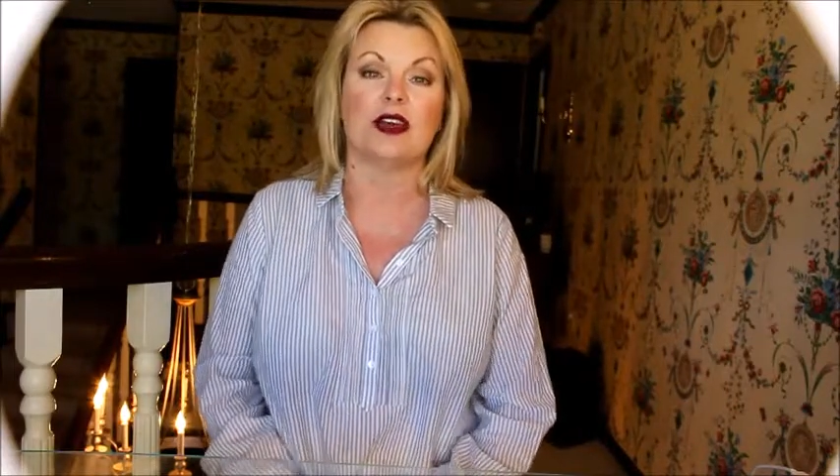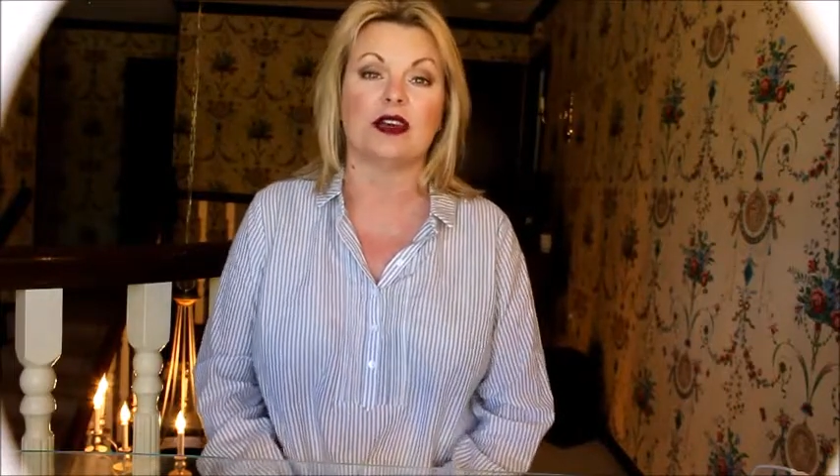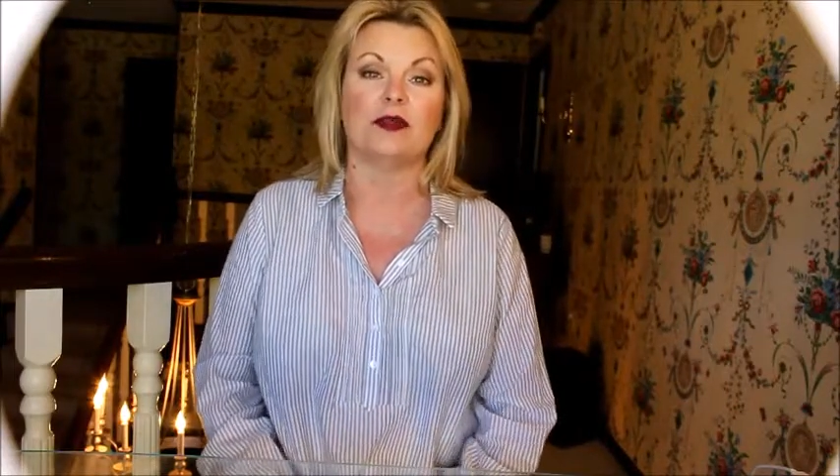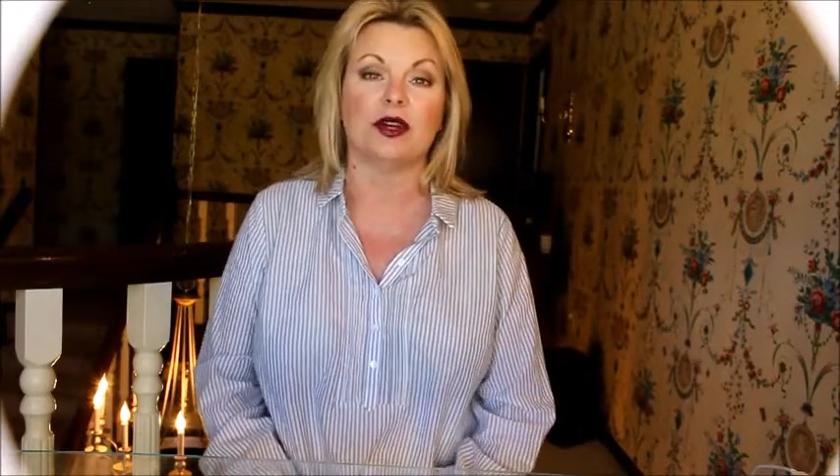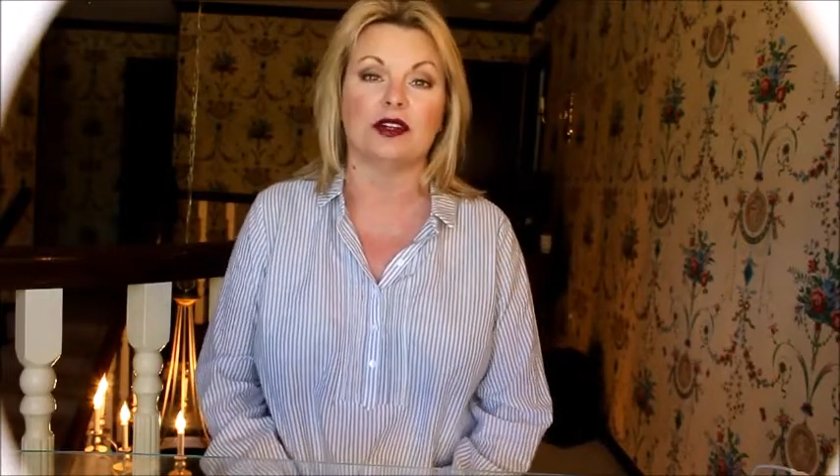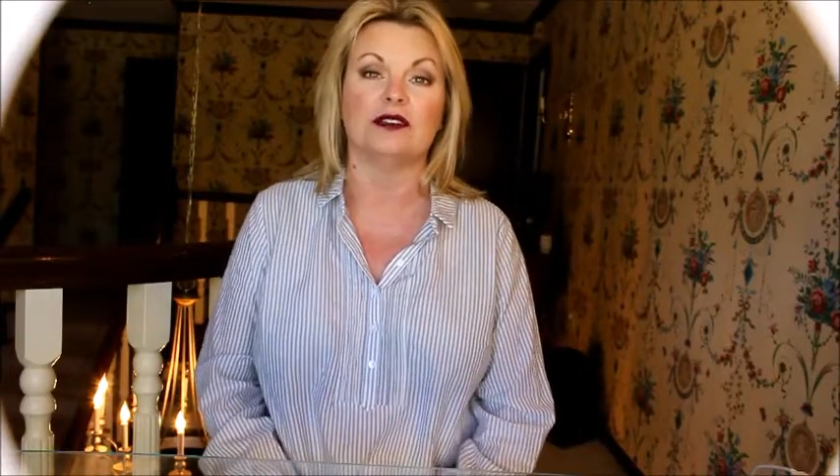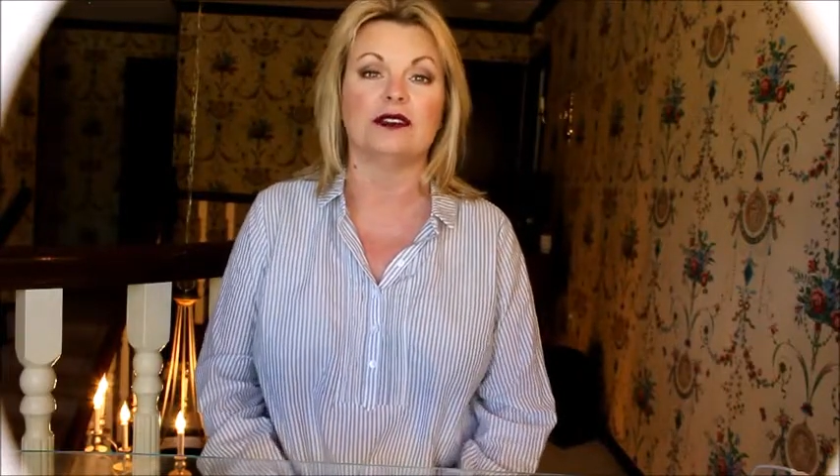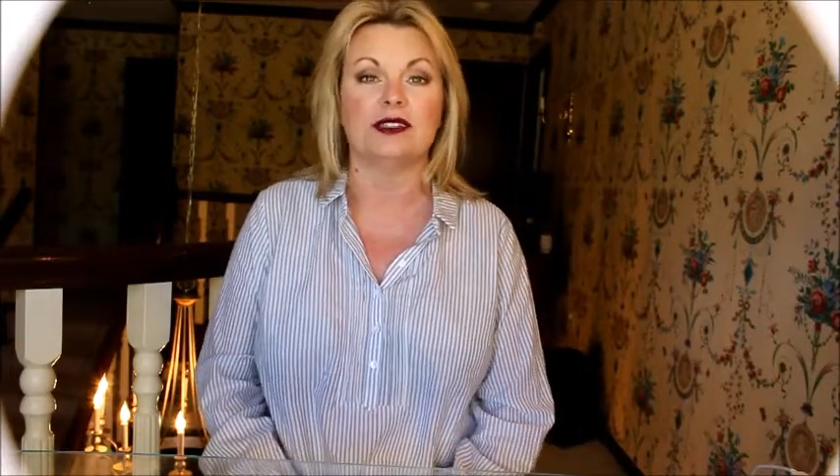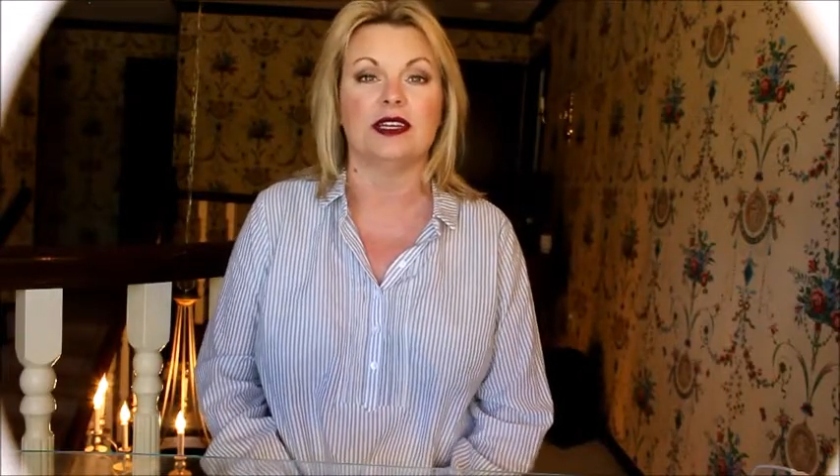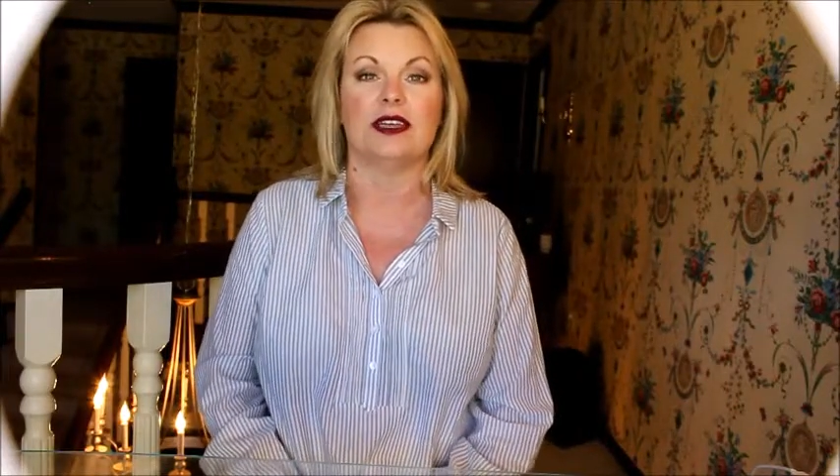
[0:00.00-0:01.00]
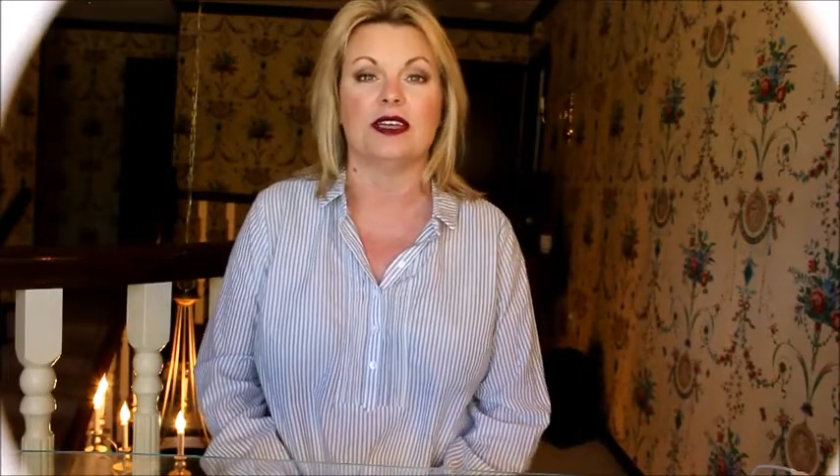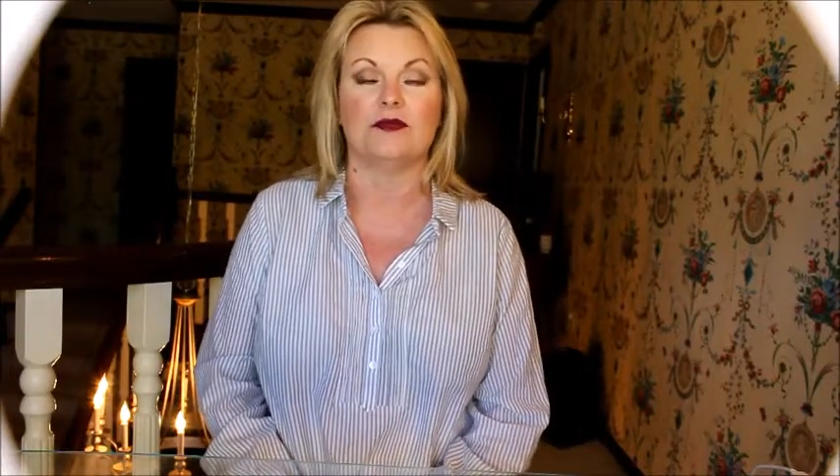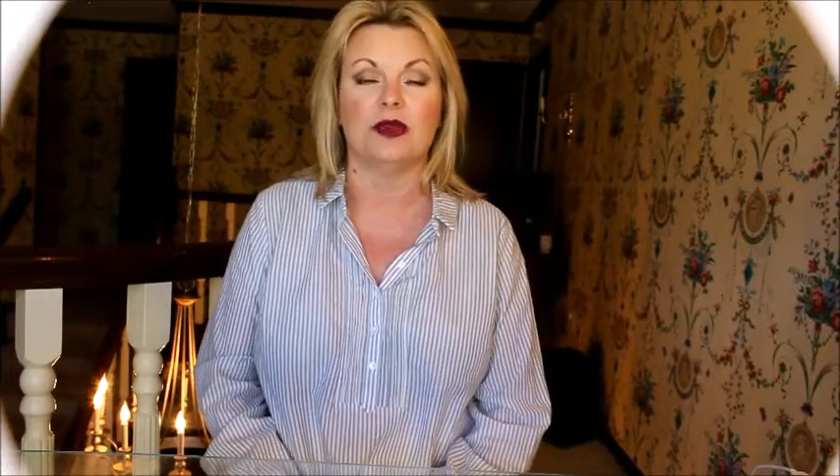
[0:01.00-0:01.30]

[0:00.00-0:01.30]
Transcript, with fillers: a bird singing.